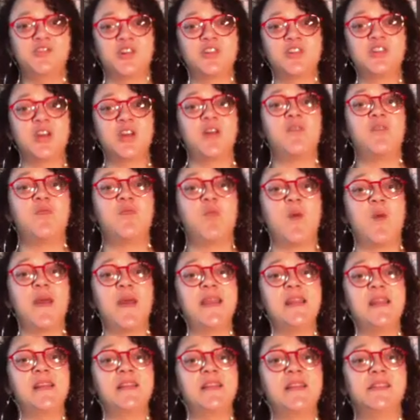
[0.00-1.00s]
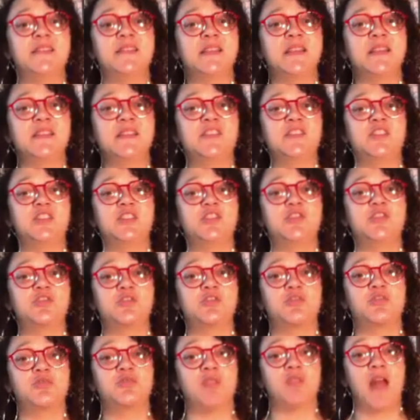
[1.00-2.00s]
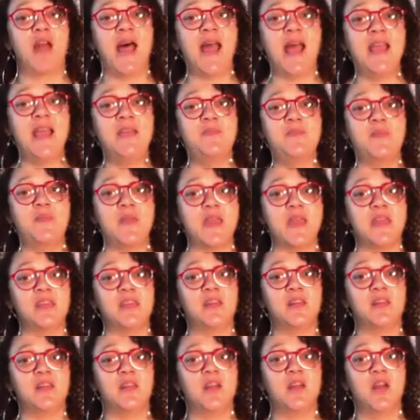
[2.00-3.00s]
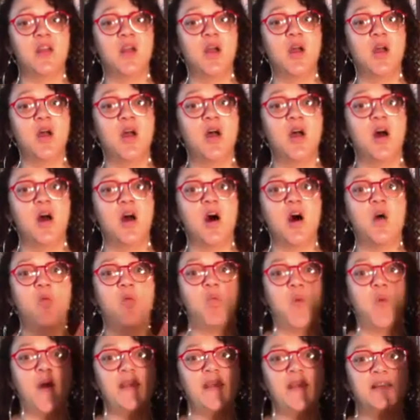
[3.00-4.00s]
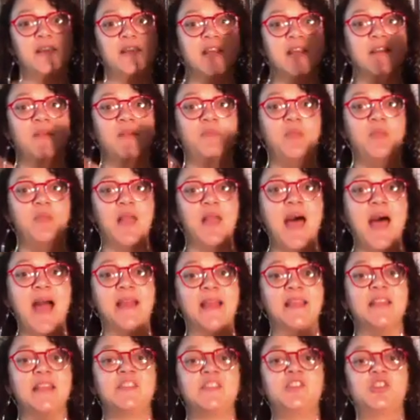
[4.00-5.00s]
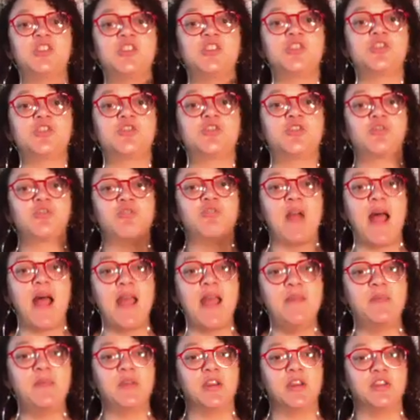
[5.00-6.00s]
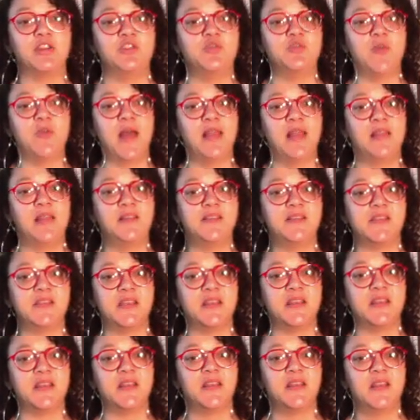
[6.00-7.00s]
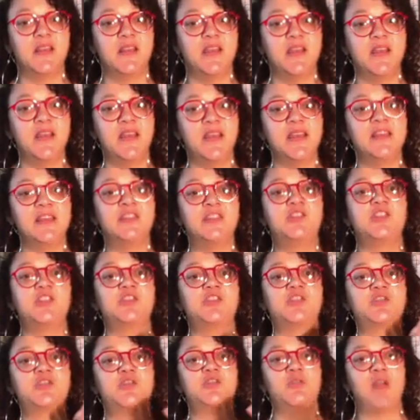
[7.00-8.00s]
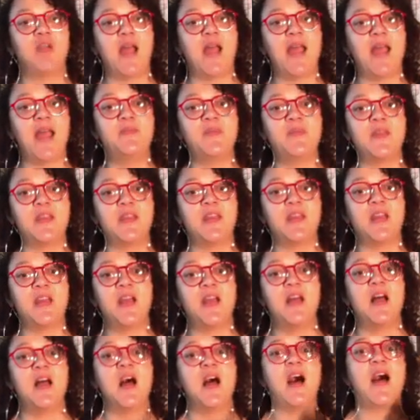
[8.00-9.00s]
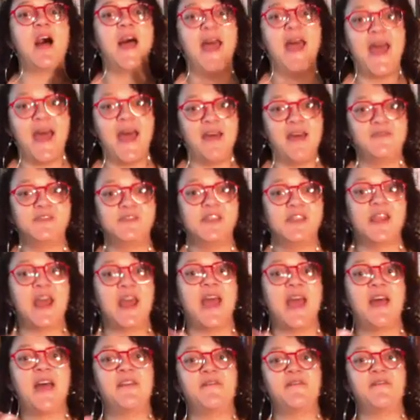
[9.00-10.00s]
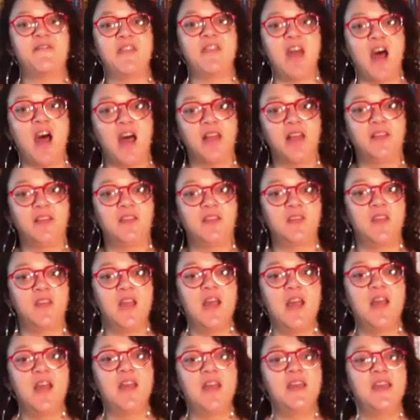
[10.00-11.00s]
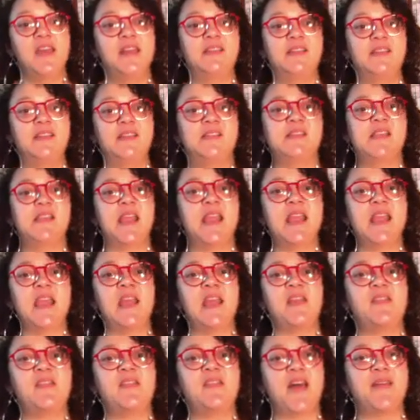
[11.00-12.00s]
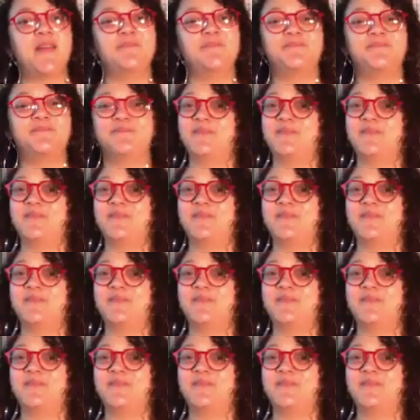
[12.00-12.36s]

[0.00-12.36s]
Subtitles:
of whiteness is describing a white and a black, is describing a duality, is describing a haves and a have-nots. It's saying that,